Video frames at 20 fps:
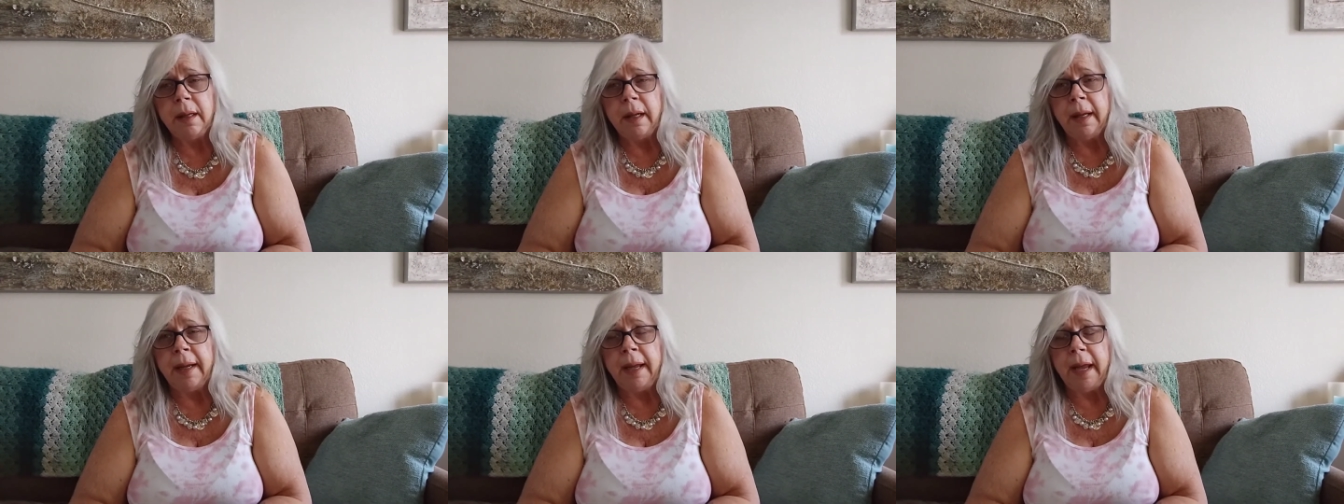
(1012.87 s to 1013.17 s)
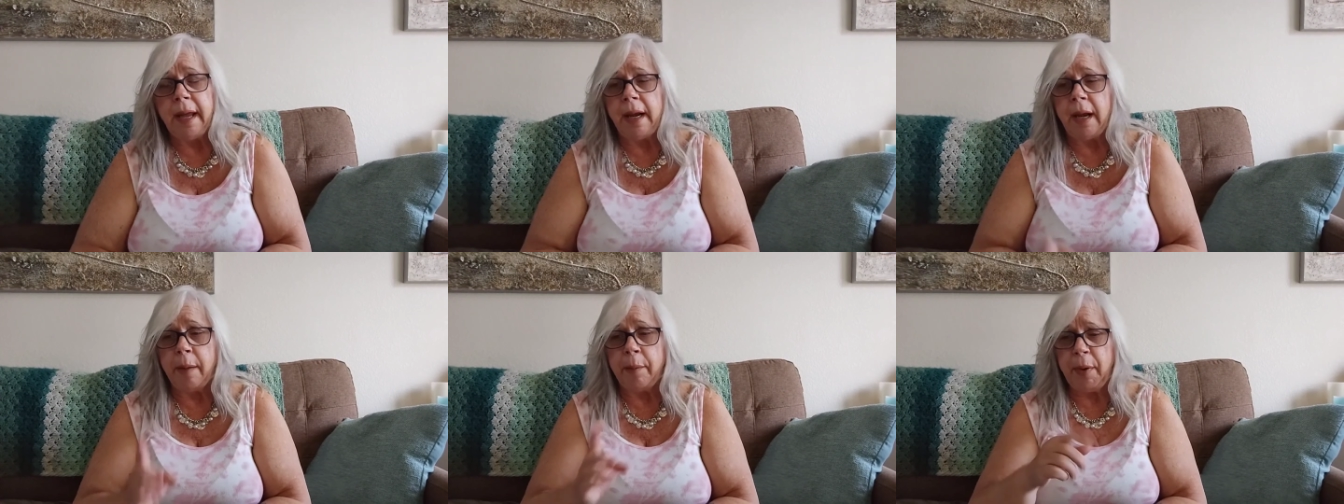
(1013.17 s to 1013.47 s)

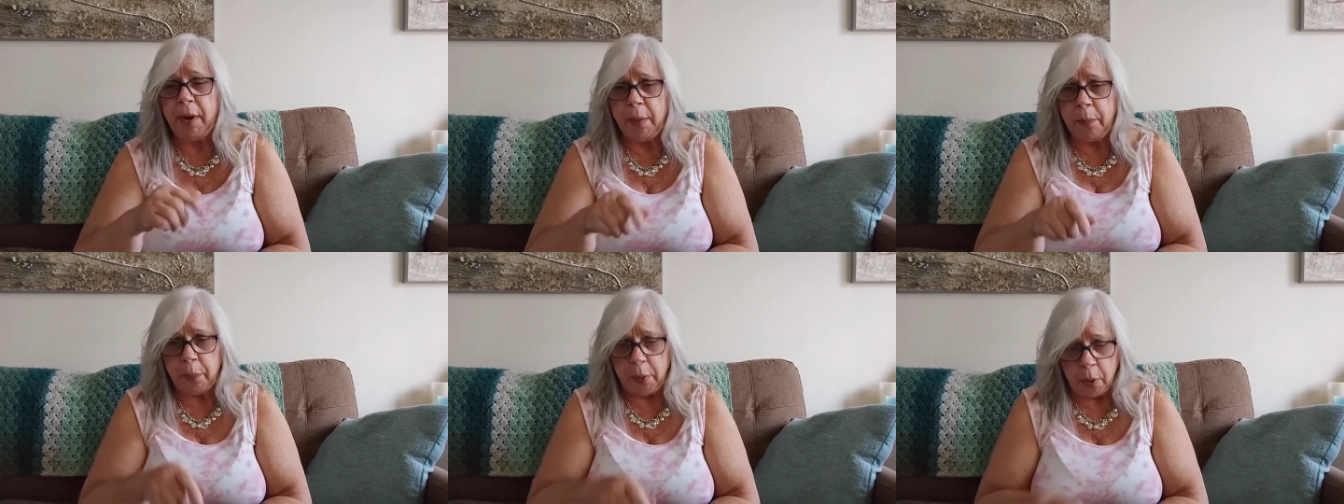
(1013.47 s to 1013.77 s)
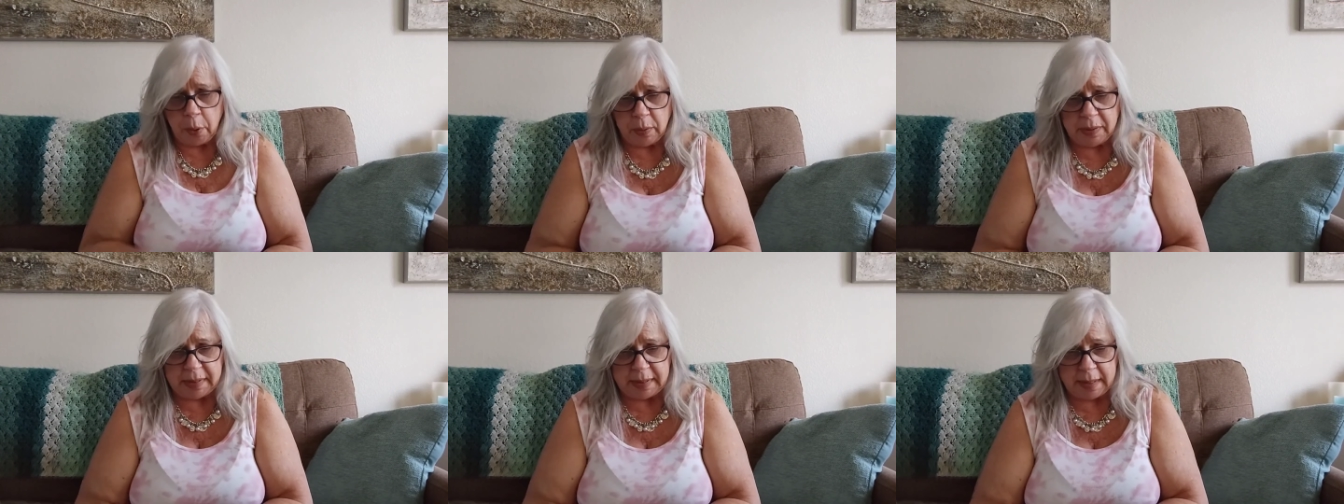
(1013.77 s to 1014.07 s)
Again, I'm going to
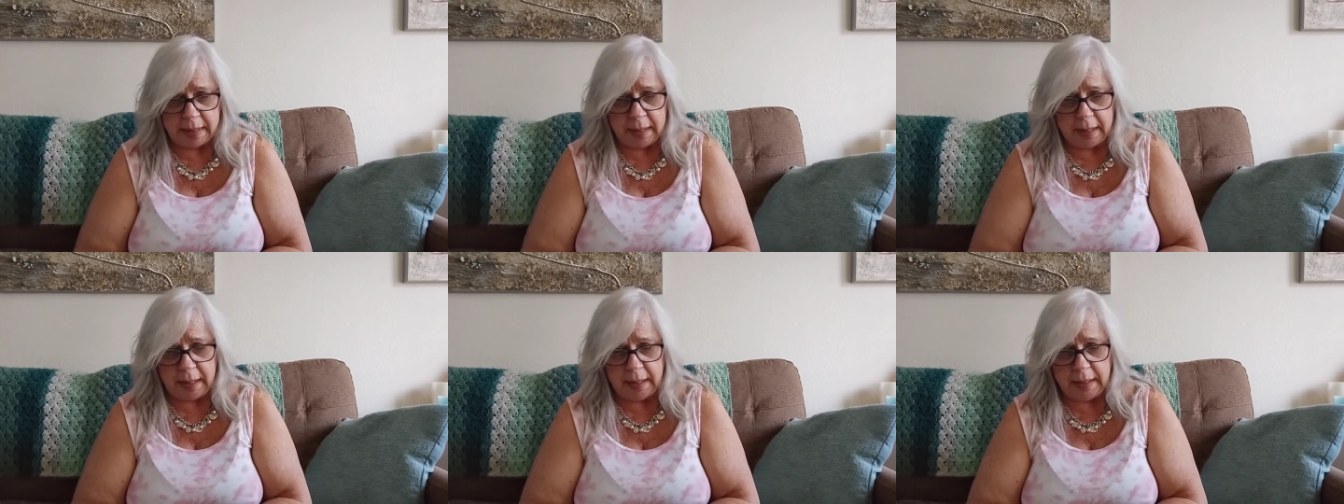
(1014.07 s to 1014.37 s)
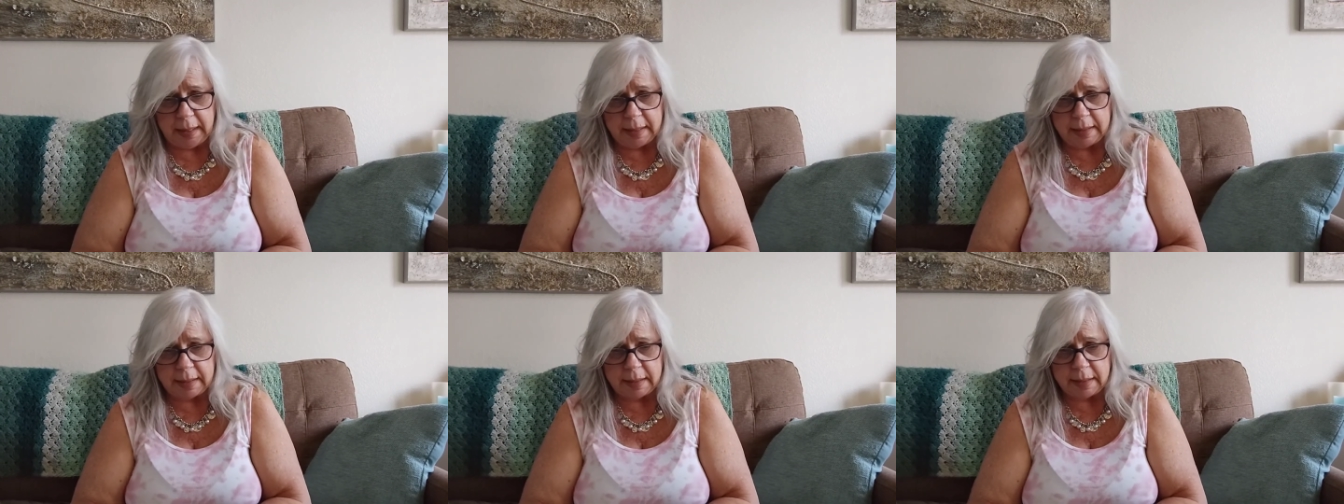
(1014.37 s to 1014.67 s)
post
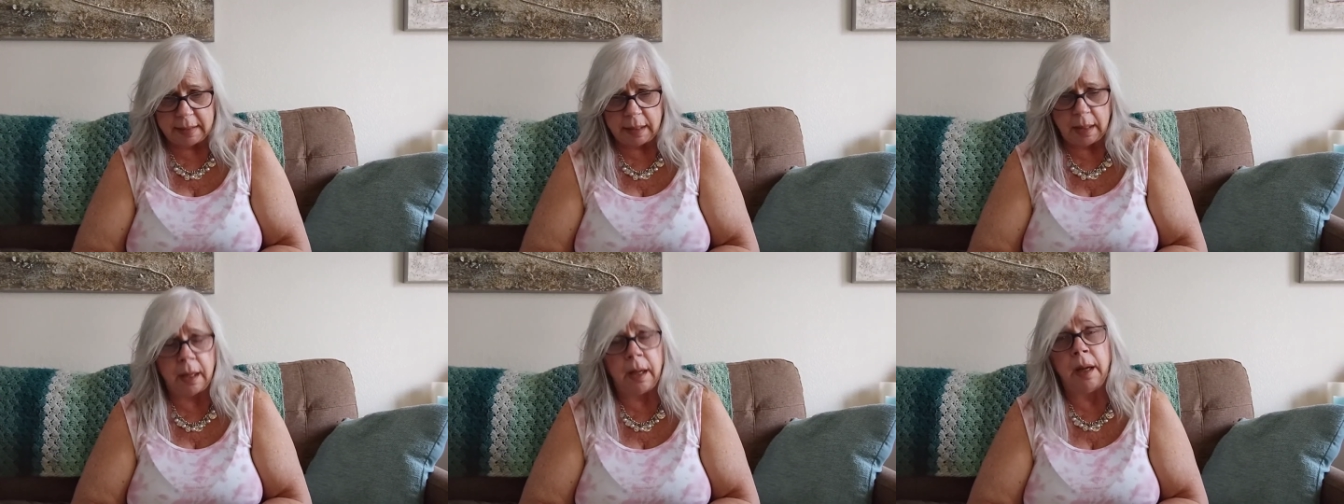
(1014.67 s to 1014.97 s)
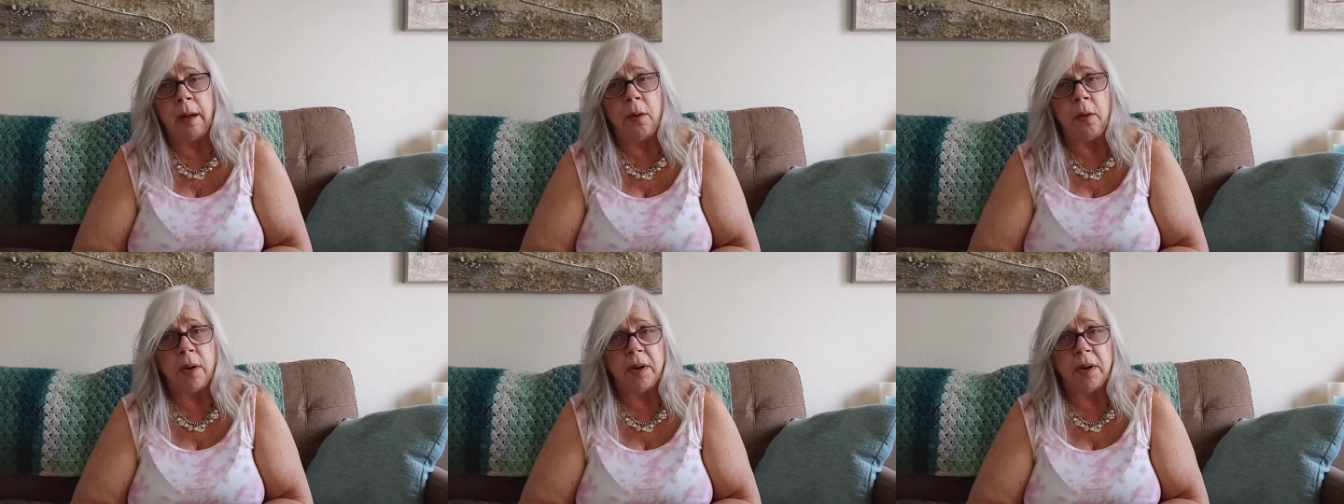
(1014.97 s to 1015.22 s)
these uh,